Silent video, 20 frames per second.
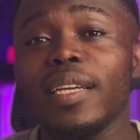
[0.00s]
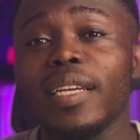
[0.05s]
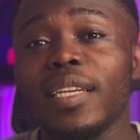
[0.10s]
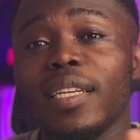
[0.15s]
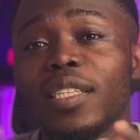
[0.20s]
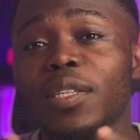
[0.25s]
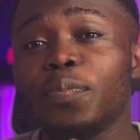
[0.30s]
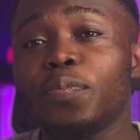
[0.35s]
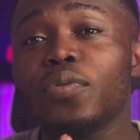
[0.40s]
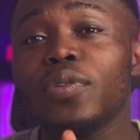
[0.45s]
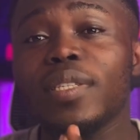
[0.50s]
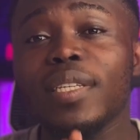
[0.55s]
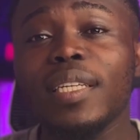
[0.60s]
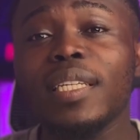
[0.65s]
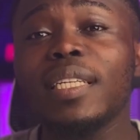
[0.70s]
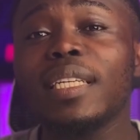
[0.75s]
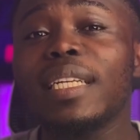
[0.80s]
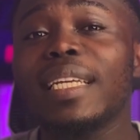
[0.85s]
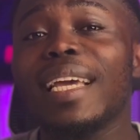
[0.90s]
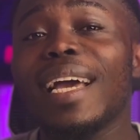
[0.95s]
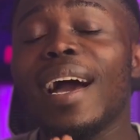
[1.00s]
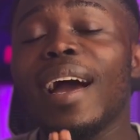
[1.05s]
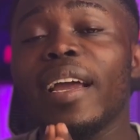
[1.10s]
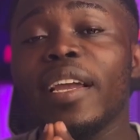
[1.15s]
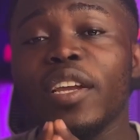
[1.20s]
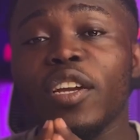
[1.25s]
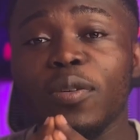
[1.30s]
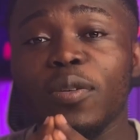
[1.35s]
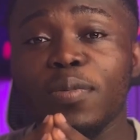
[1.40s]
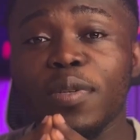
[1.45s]
age, possessing a high
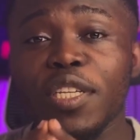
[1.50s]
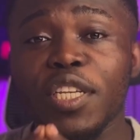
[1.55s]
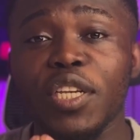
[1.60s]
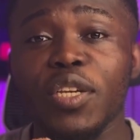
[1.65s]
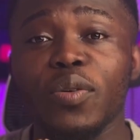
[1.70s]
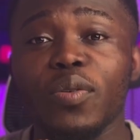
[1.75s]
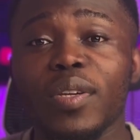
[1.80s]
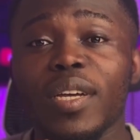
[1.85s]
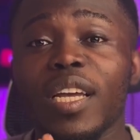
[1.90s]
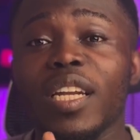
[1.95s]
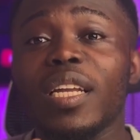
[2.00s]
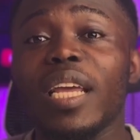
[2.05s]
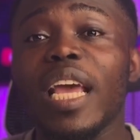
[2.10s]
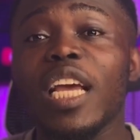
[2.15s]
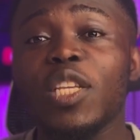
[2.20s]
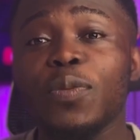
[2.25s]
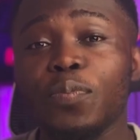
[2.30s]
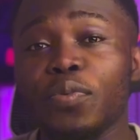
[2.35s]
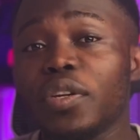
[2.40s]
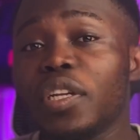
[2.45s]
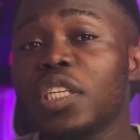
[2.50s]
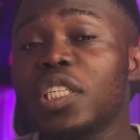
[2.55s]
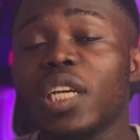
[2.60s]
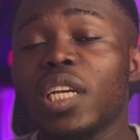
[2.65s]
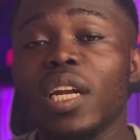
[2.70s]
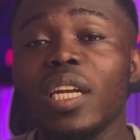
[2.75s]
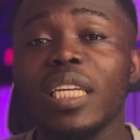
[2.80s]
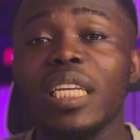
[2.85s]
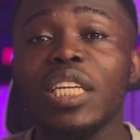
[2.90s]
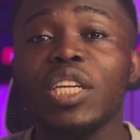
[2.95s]
income skill can
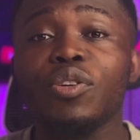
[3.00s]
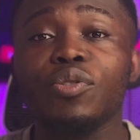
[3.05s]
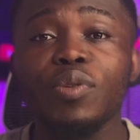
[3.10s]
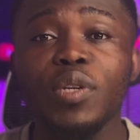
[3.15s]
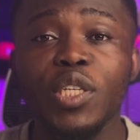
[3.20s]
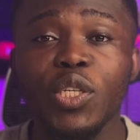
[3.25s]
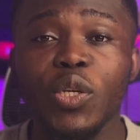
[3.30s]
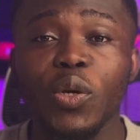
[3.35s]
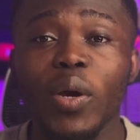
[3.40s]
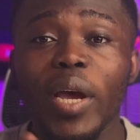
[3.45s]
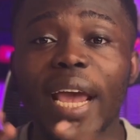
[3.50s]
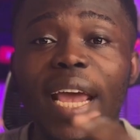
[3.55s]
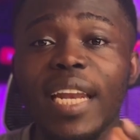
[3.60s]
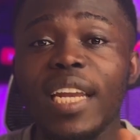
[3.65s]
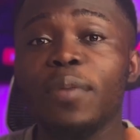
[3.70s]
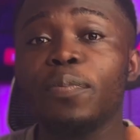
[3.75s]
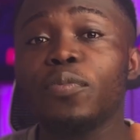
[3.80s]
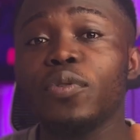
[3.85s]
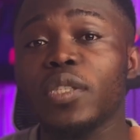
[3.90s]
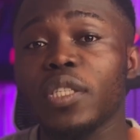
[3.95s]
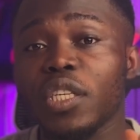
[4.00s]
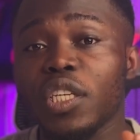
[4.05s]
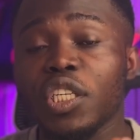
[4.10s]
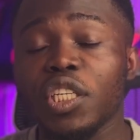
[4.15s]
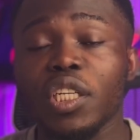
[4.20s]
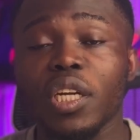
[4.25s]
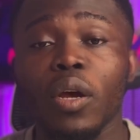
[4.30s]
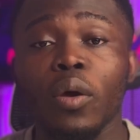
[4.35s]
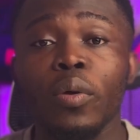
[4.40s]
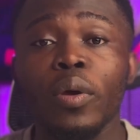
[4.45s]
exponentially increase your earning
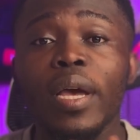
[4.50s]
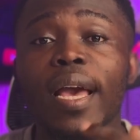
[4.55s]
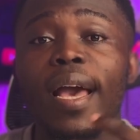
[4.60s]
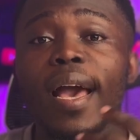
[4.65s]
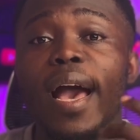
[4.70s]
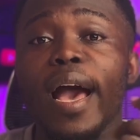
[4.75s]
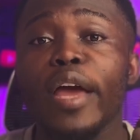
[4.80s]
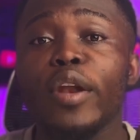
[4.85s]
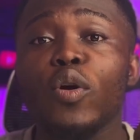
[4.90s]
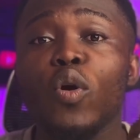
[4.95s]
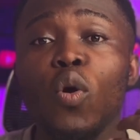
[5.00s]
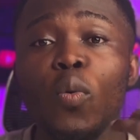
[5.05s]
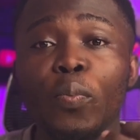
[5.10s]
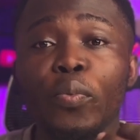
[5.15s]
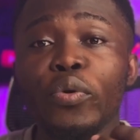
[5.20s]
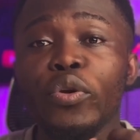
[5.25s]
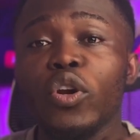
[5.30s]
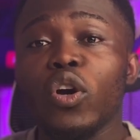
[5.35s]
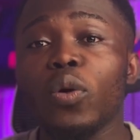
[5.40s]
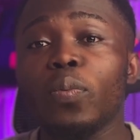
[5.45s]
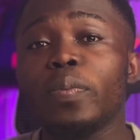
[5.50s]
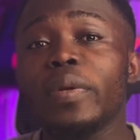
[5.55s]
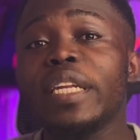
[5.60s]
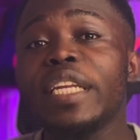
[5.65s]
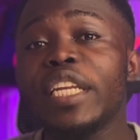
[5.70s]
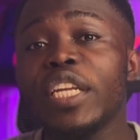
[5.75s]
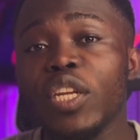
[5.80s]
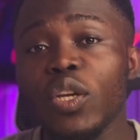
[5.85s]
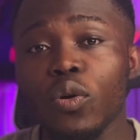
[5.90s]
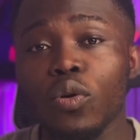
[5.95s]
potential and open up
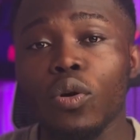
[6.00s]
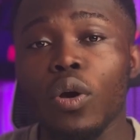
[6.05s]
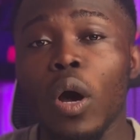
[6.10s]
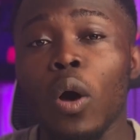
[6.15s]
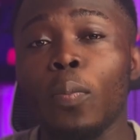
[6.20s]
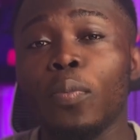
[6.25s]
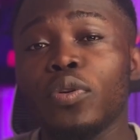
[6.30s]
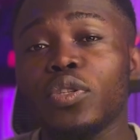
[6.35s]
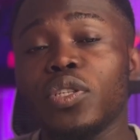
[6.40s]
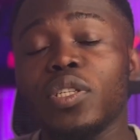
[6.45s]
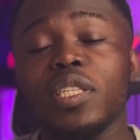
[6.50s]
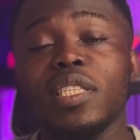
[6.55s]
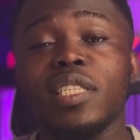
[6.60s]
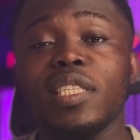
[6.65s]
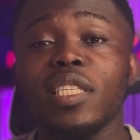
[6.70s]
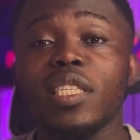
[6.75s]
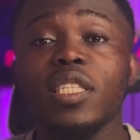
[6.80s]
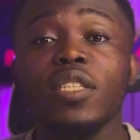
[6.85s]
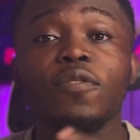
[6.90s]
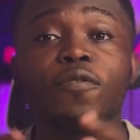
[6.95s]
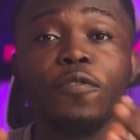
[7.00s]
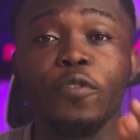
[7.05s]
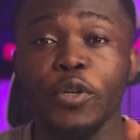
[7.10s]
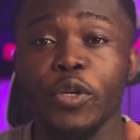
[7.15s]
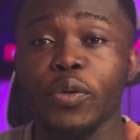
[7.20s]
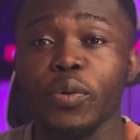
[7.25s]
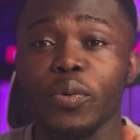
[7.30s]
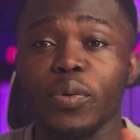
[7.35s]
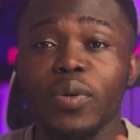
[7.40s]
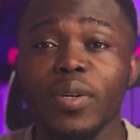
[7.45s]
new opportunities for
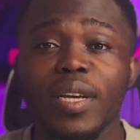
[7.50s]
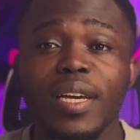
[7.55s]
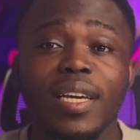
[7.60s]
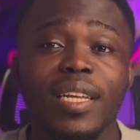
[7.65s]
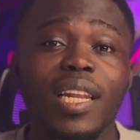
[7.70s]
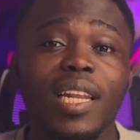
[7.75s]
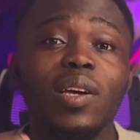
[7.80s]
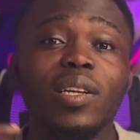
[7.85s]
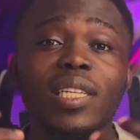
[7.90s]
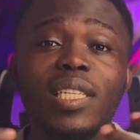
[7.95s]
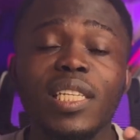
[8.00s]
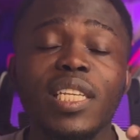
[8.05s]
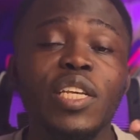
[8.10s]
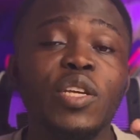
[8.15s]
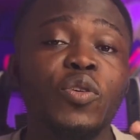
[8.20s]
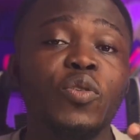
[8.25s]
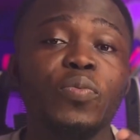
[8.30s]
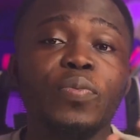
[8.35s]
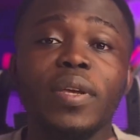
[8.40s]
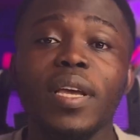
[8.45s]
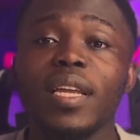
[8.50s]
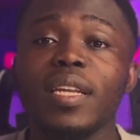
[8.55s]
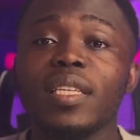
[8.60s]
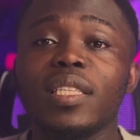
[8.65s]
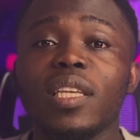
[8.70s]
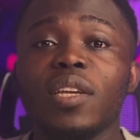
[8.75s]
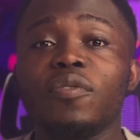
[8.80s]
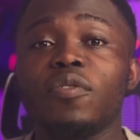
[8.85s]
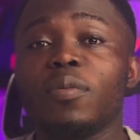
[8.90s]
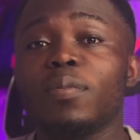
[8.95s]
you. Now, this skill could be
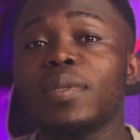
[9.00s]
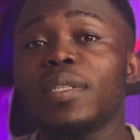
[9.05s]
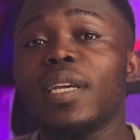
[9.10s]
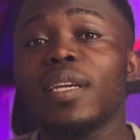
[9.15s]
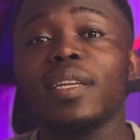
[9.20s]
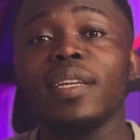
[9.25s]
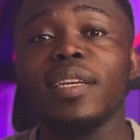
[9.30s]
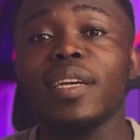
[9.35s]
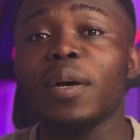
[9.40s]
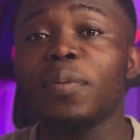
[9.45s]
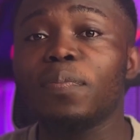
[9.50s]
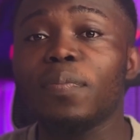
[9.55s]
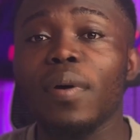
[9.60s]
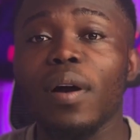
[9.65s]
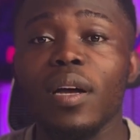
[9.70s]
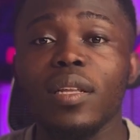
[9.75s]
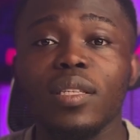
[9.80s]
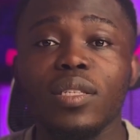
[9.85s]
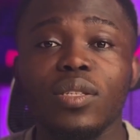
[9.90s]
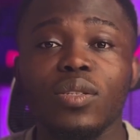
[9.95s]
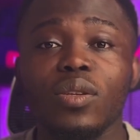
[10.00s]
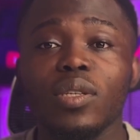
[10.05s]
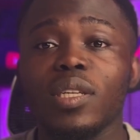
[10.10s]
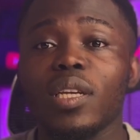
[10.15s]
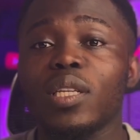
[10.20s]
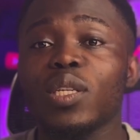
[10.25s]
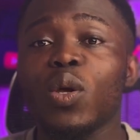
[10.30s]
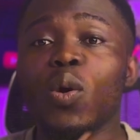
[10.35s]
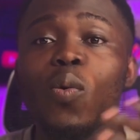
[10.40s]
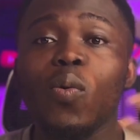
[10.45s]
anything from technical parts such
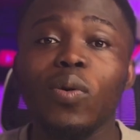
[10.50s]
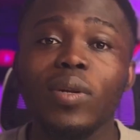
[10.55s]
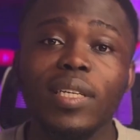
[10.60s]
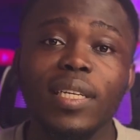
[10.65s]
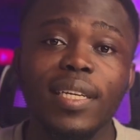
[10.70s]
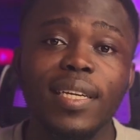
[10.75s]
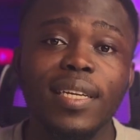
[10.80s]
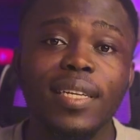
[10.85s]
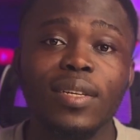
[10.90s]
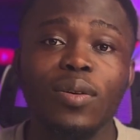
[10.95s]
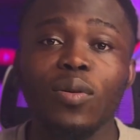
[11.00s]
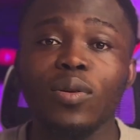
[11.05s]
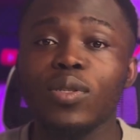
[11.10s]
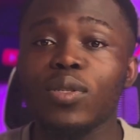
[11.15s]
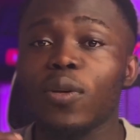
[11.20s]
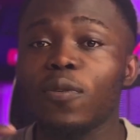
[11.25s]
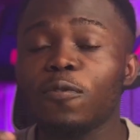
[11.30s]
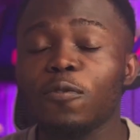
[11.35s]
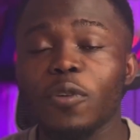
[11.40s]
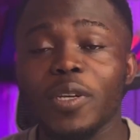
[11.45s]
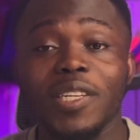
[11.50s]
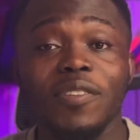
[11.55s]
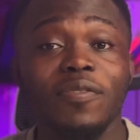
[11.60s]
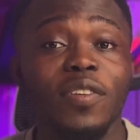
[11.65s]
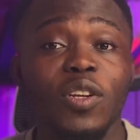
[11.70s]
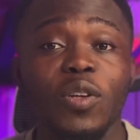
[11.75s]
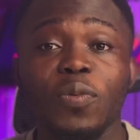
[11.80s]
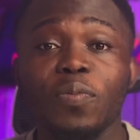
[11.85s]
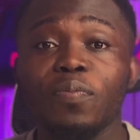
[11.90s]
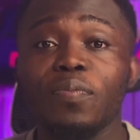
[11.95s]
as coding or software
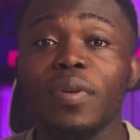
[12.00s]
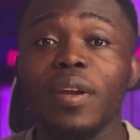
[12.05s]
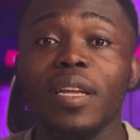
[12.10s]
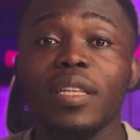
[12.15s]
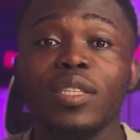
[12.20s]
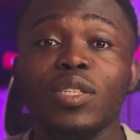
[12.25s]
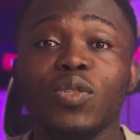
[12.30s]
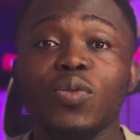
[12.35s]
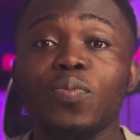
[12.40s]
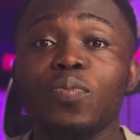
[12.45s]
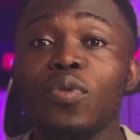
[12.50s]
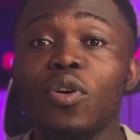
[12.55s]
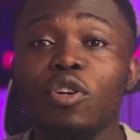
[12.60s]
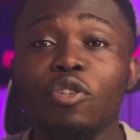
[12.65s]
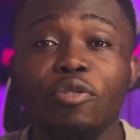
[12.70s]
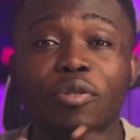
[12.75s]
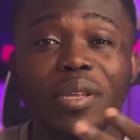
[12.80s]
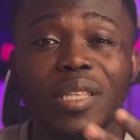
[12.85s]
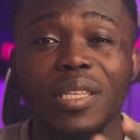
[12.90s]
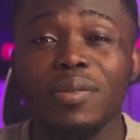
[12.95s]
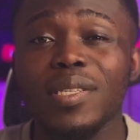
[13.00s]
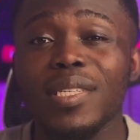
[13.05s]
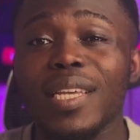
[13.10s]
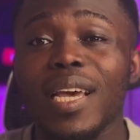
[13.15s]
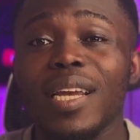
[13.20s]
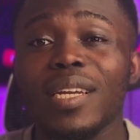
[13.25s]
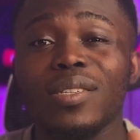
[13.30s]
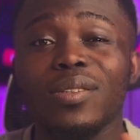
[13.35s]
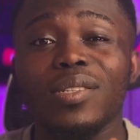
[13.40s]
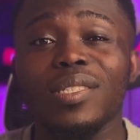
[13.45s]
development to more creative
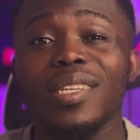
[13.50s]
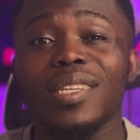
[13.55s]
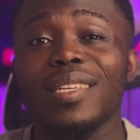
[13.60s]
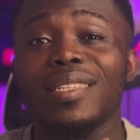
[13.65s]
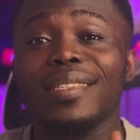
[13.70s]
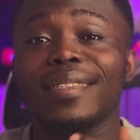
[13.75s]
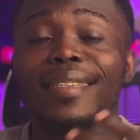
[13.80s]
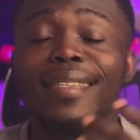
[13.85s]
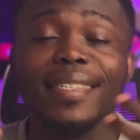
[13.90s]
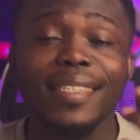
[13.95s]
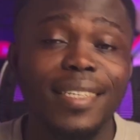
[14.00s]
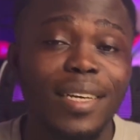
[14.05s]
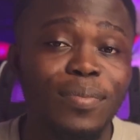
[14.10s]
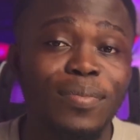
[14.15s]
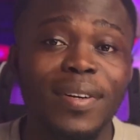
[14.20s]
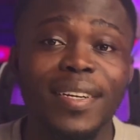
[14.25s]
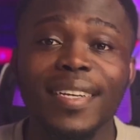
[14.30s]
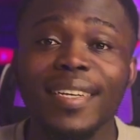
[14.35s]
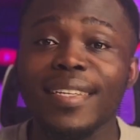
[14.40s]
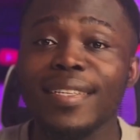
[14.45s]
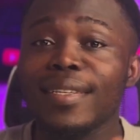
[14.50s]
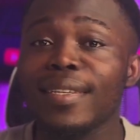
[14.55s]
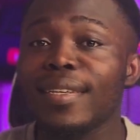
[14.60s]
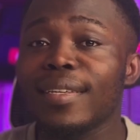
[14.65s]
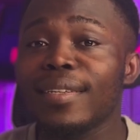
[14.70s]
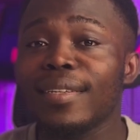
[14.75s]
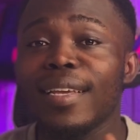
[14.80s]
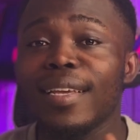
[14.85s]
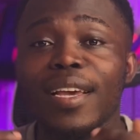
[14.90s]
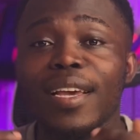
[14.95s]
sides such as digital marketing,